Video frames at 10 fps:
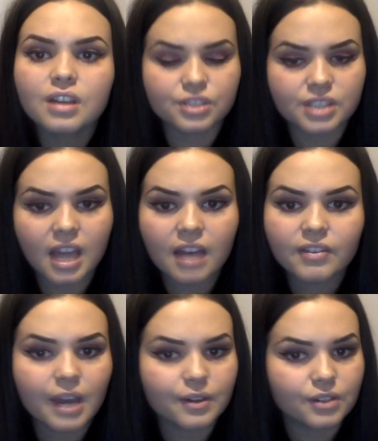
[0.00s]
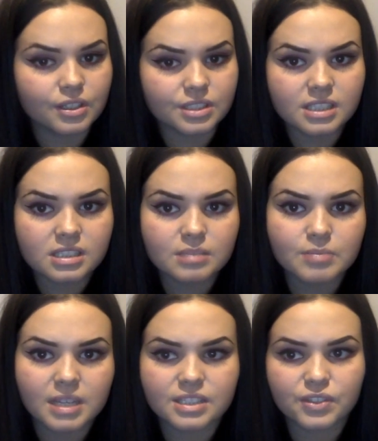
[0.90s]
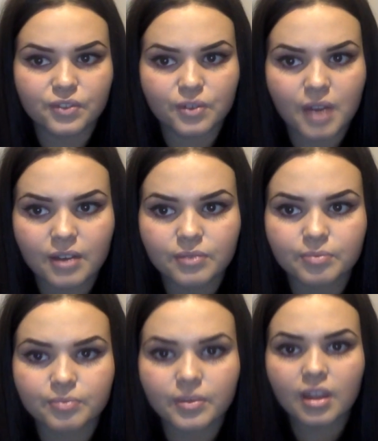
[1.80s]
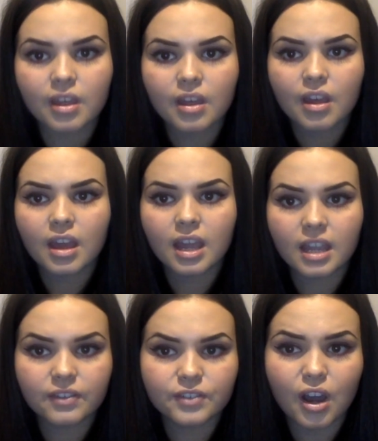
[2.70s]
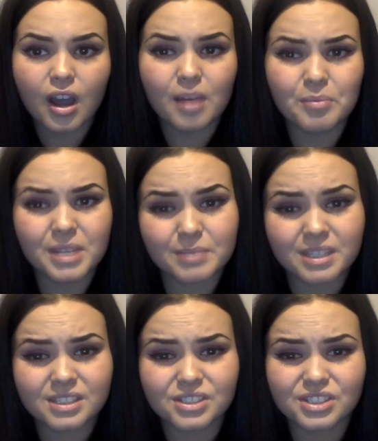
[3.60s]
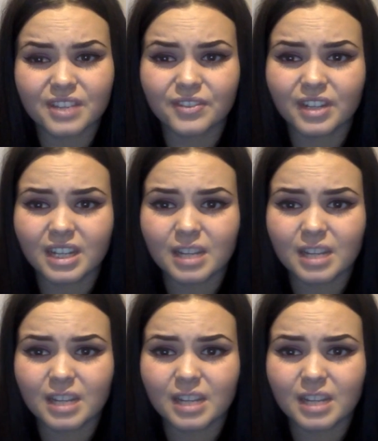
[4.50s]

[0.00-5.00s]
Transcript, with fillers: should carry out a consistent message throughout if not, a mixed message is given.